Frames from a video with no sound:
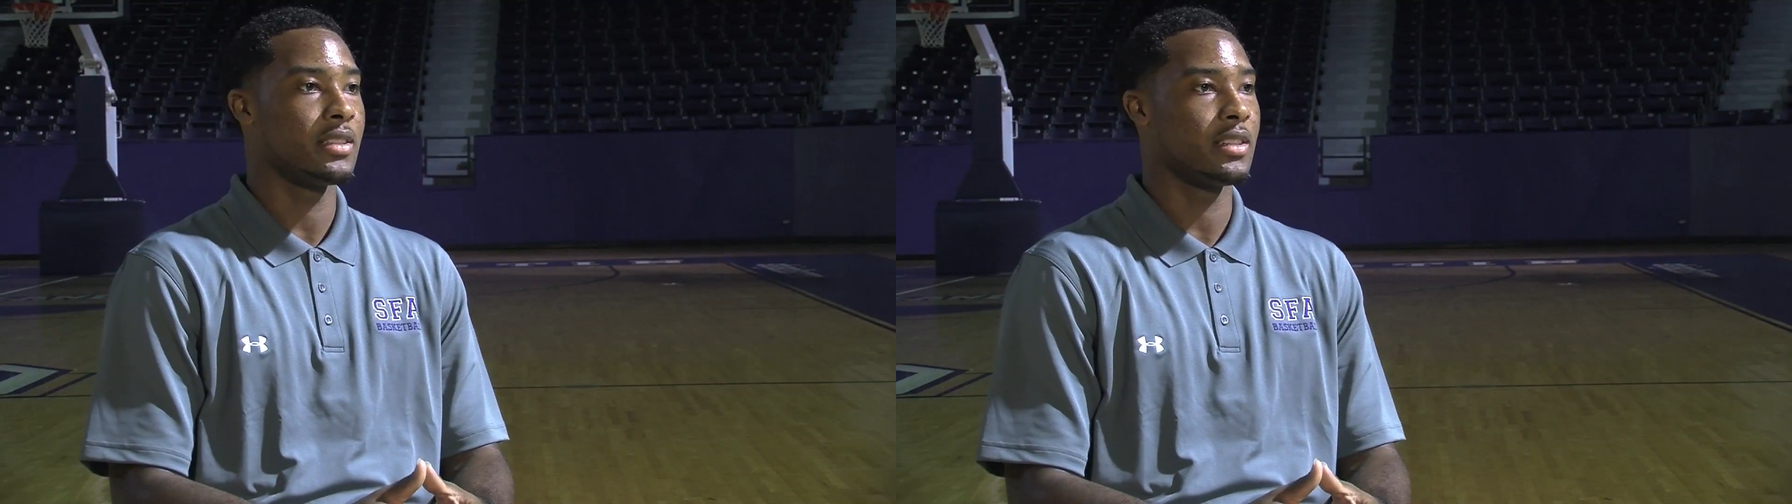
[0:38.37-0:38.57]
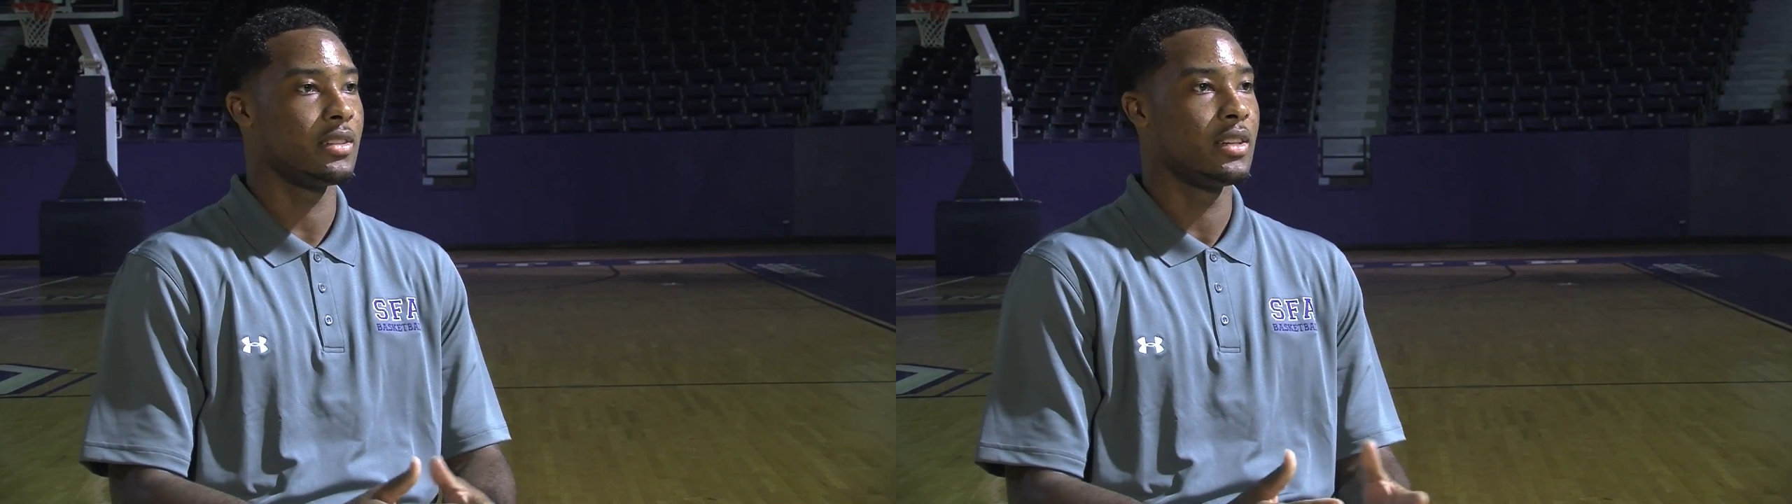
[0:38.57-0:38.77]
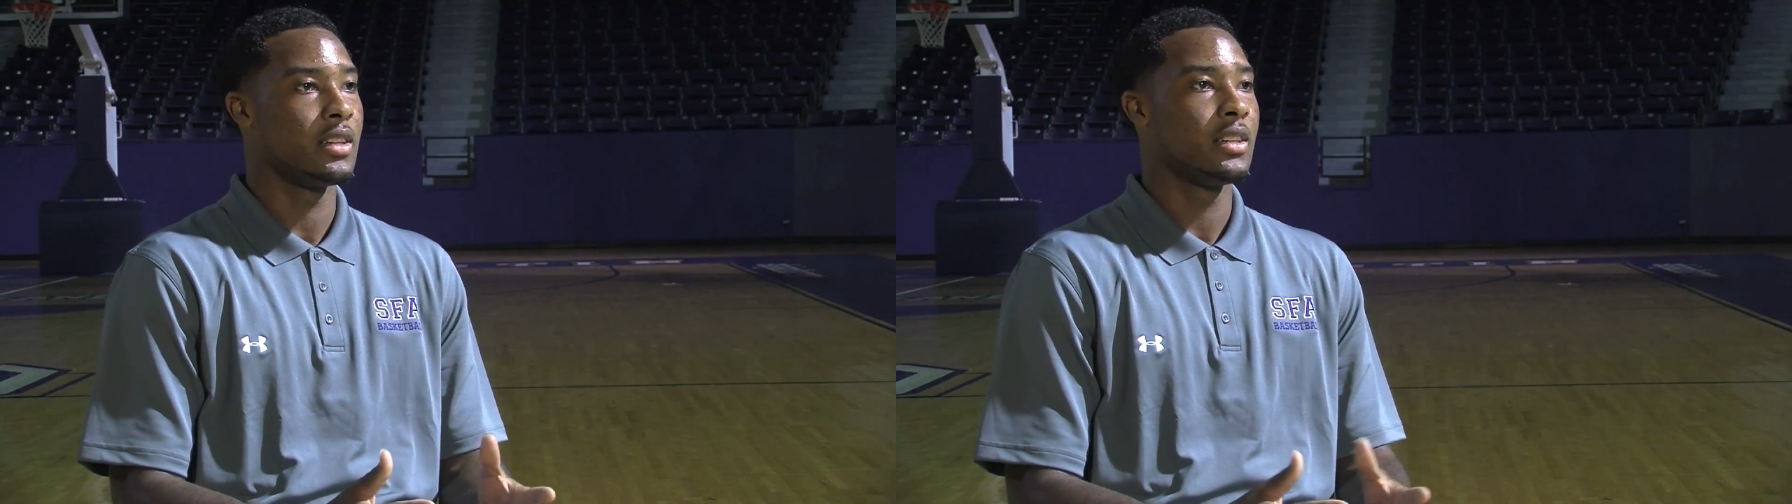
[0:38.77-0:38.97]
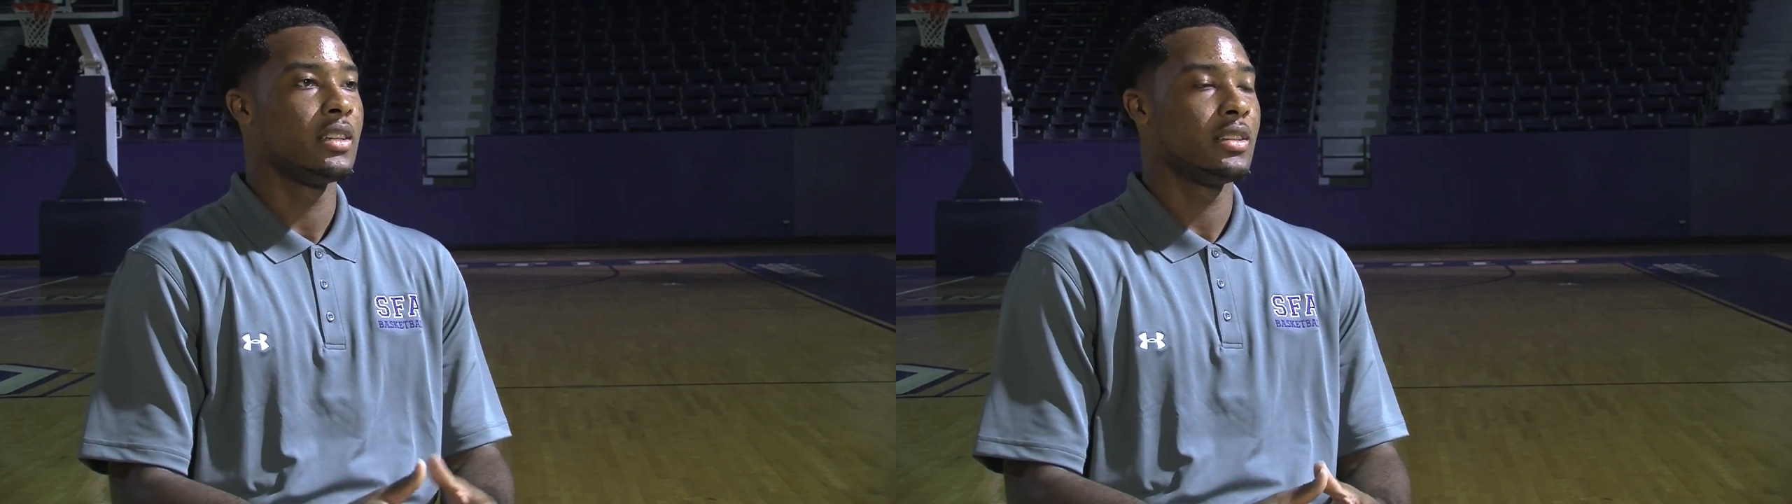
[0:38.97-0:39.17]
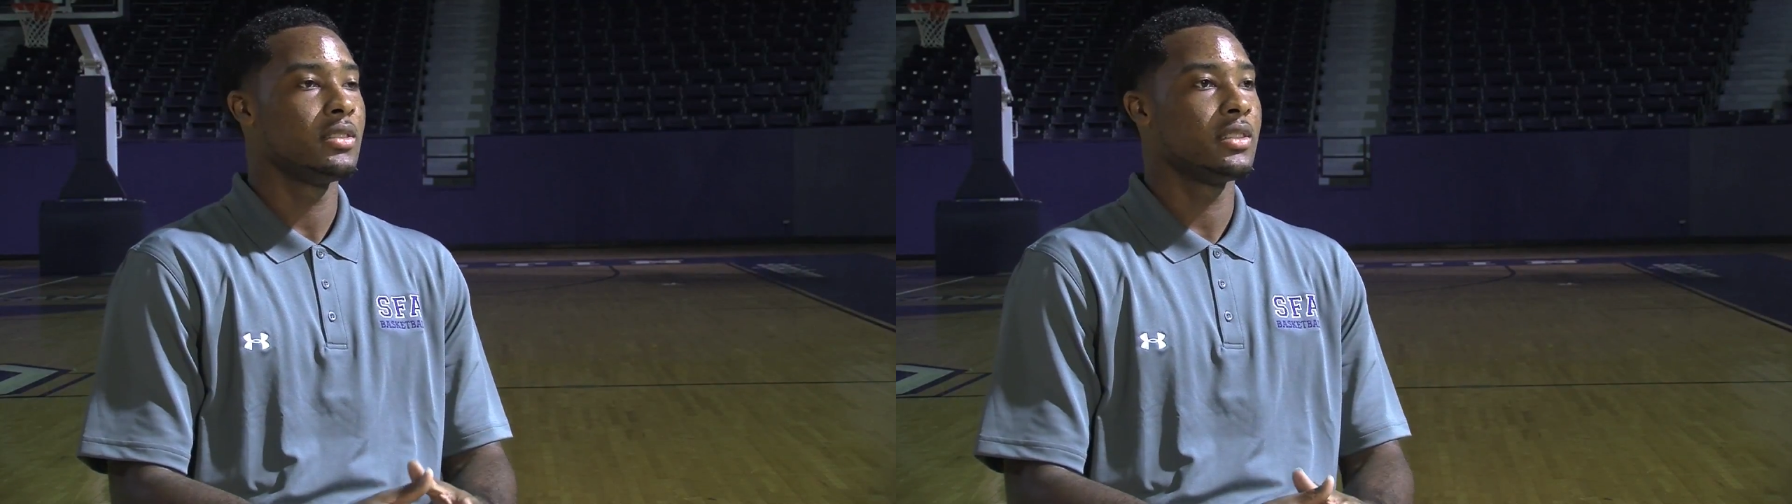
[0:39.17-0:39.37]
So
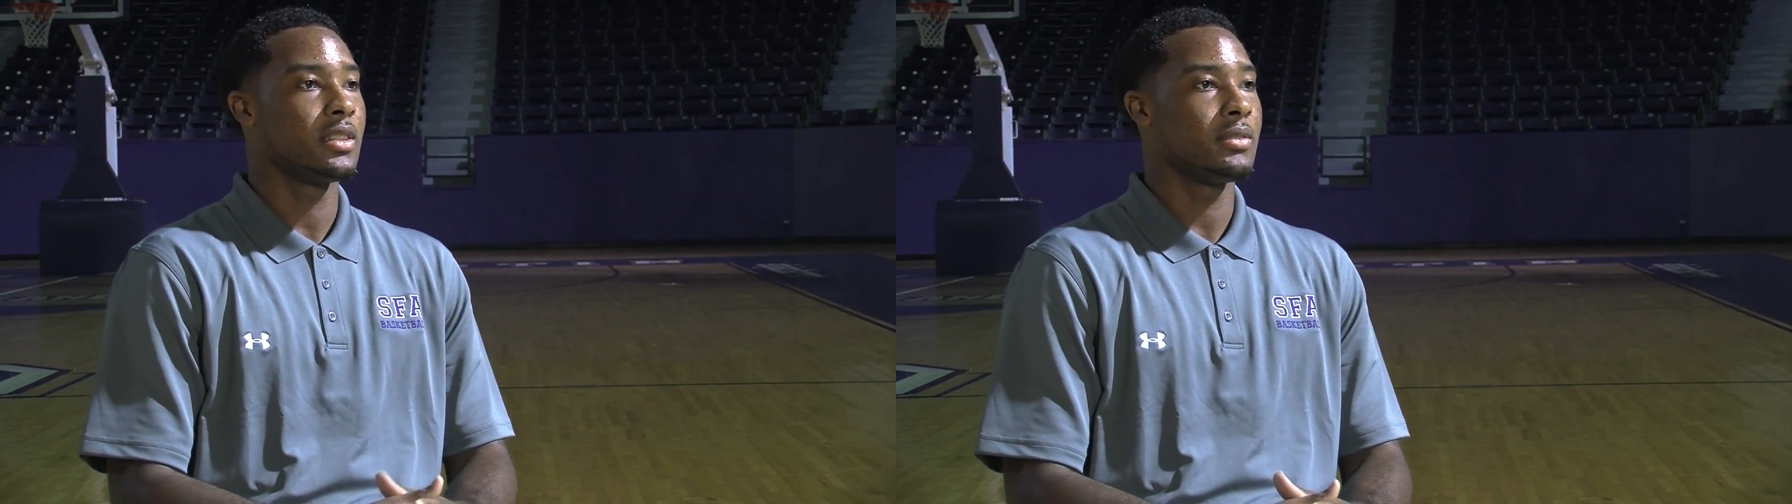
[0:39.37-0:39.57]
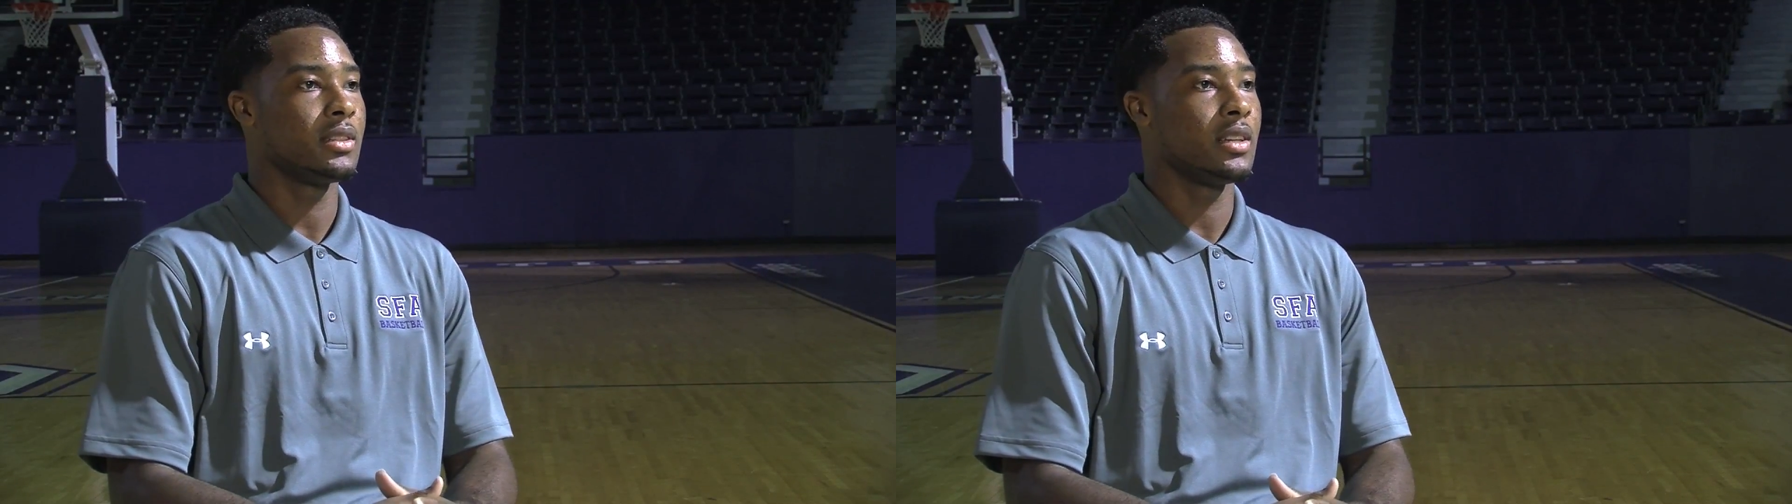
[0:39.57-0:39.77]
it was something